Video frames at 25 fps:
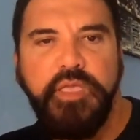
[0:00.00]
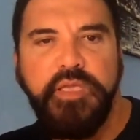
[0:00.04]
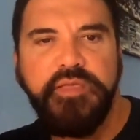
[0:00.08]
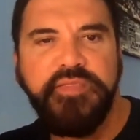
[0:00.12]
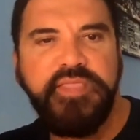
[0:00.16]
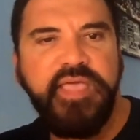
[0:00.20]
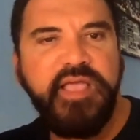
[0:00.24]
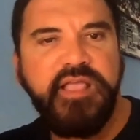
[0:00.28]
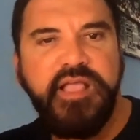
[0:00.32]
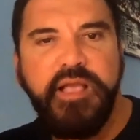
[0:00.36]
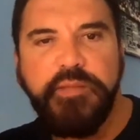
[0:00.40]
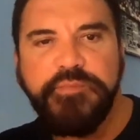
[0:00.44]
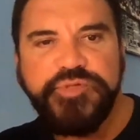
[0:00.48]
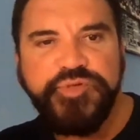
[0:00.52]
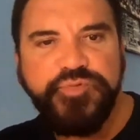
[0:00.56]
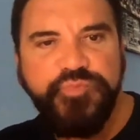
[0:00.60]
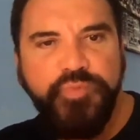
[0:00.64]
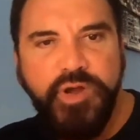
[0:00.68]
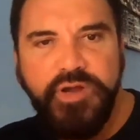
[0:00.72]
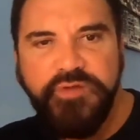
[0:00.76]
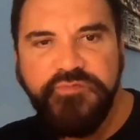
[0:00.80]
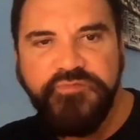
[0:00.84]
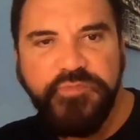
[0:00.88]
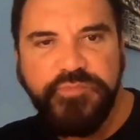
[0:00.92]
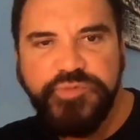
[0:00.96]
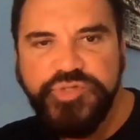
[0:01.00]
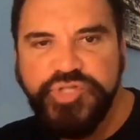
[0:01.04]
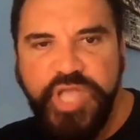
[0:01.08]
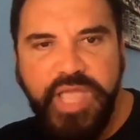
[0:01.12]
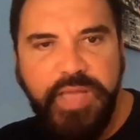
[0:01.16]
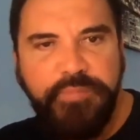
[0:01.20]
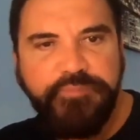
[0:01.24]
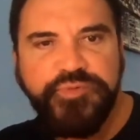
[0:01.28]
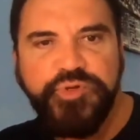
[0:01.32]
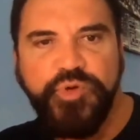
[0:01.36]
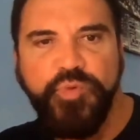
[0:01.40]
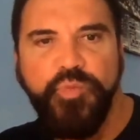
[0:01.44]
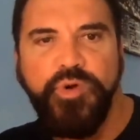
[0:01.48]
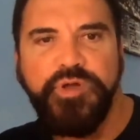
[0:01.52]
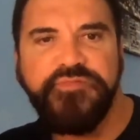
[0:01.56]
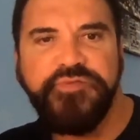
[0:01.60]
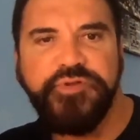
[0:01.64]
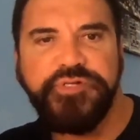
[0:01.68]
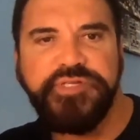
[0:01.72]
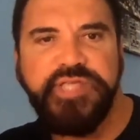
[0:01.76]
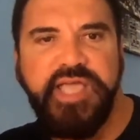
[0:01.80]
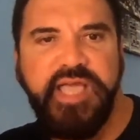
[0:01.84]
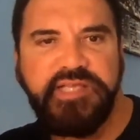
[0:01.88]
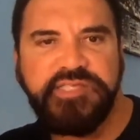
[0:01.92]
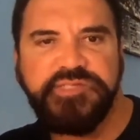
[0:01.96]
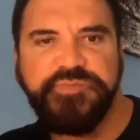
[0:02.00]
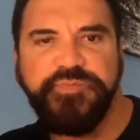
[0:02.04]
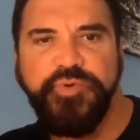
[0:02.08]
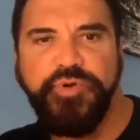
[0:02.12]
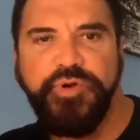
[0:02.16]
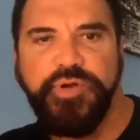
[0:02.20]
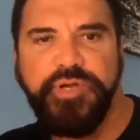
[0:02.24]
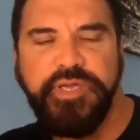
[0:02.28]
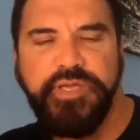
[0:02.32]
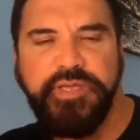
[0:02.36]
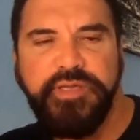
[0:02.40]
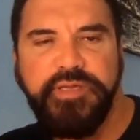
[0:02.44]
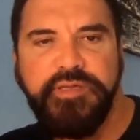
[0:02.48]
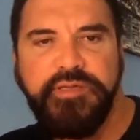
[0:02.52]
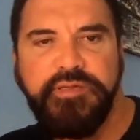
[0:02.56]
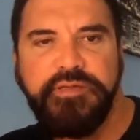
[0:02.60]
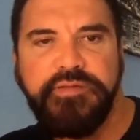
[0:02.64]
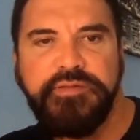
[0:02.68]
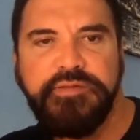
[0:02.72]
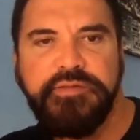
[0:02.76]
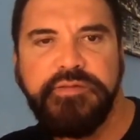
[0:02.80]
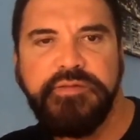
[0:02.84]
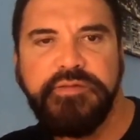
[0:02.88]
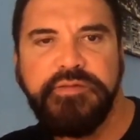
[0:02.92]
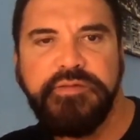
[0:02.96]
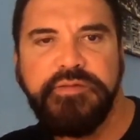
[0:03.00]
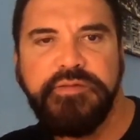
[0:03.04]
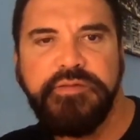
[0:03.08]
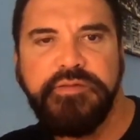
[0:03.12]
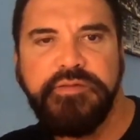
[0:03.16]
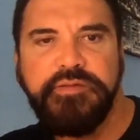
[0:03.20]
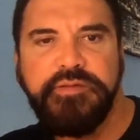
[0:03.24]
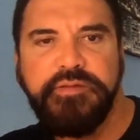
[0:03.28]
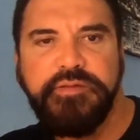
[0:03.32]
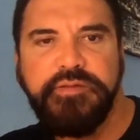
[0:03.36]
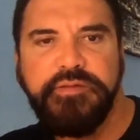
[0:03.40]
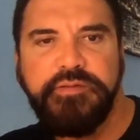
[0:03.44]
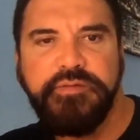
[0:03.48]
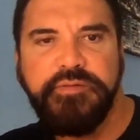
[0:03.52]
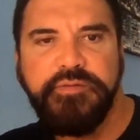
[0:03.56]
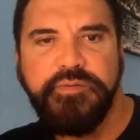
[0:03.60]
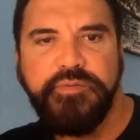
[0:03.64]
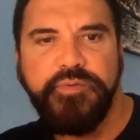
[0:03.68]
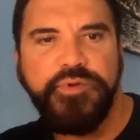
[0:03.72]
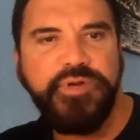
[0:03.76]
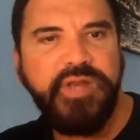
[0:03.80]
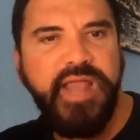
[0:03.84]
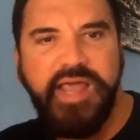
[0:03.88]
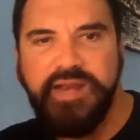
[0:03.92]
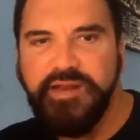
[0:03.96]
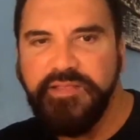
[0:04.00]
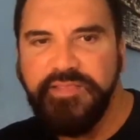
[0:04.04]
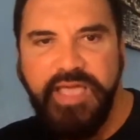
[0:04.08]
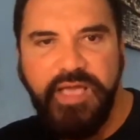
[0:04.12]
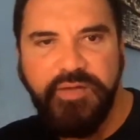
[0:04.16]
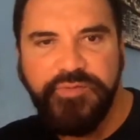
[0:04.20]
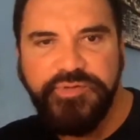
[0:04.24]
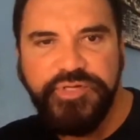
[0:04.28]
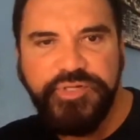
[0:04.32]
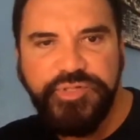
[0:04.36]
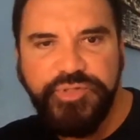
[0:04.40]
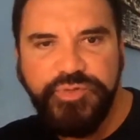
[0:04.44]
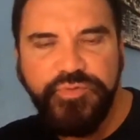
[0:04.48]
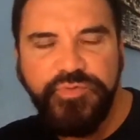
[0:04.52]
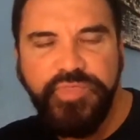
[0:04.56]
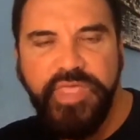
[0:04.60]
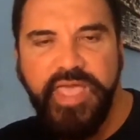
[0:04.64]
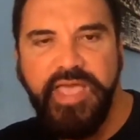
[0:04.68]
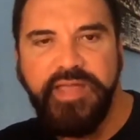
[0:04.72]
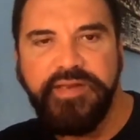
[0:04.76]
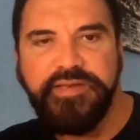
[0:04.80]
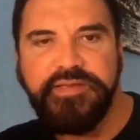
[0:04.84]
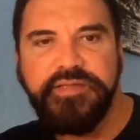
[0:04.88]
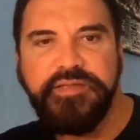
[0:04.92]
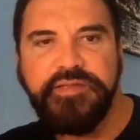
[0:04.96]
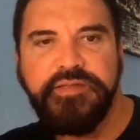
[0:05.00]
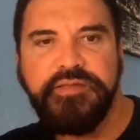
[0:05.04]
That comes right from chapter 1 of your textbook. You're not allowed to do that.